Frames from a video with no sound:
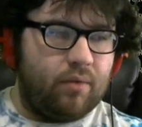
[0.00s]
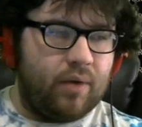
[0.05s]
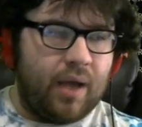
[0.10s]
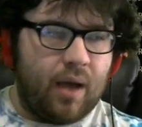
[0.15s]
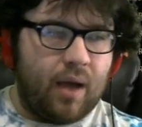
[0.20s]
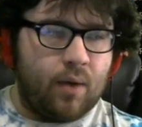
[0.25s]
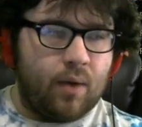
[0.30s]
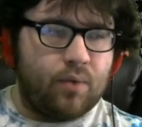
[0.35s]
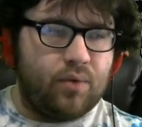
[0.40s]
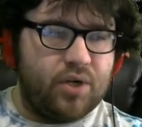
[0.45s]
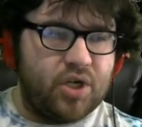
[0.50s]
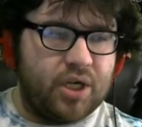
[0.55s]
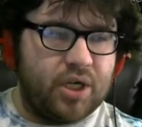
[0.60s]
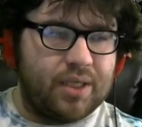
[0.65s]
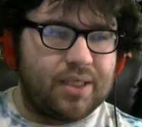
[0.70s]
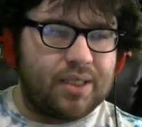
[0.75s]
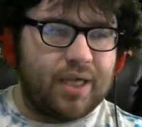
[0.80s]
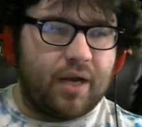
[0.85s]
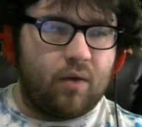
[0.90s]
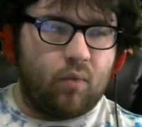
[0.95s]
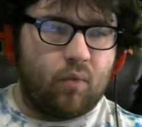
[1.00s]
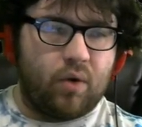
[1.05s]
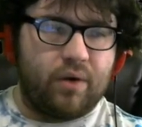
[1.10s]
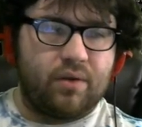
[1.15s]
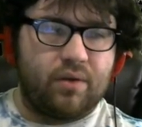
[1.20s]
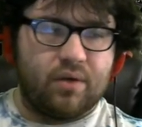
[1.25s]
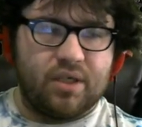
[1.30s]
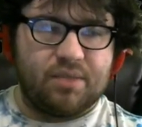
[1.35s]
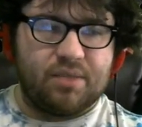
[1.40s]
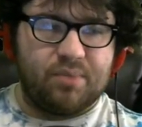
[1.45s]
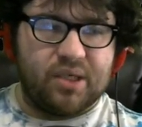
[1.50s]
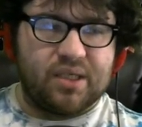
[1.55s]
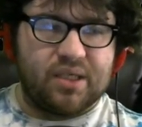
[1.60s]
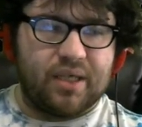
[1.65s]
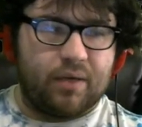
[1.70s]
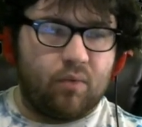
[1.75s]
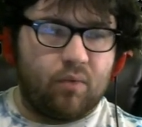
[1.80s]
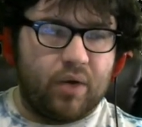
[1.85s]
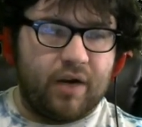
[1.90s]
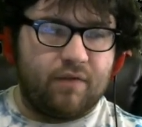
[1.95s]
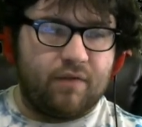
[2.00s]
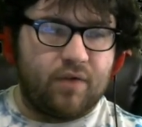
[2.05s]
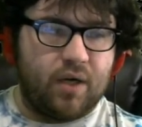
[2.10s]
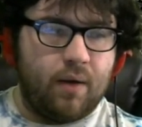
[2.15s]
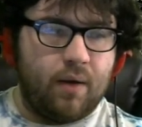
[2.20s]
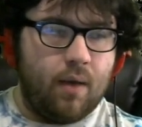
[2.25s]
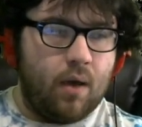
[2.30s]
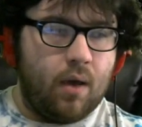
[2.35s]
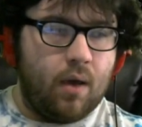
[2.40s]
health regen is kind of worthless, but it's like whatever.